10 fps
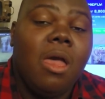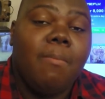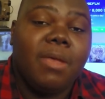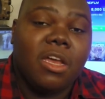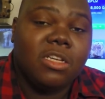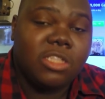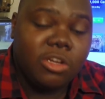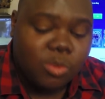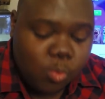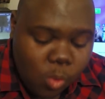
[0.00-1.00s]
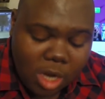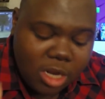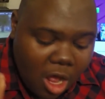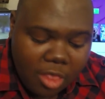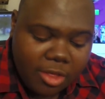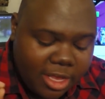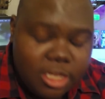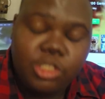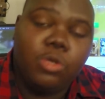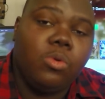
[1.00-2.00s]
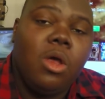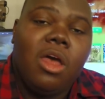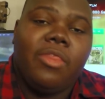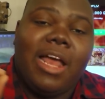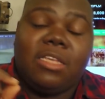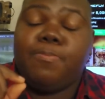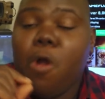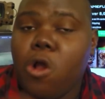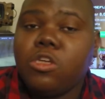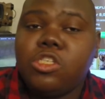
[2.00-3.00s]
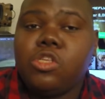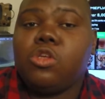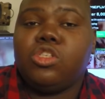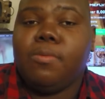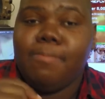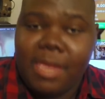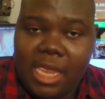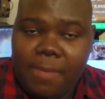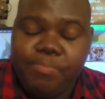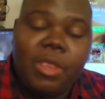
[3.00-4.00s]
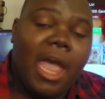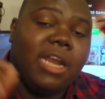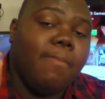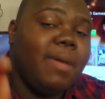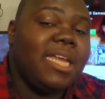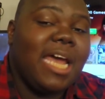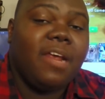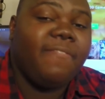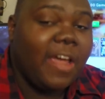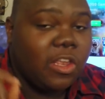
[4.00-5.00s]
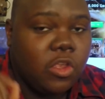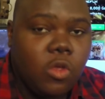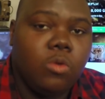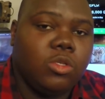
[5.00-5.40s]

because there's one other issue that's personal to me and it may not affect you,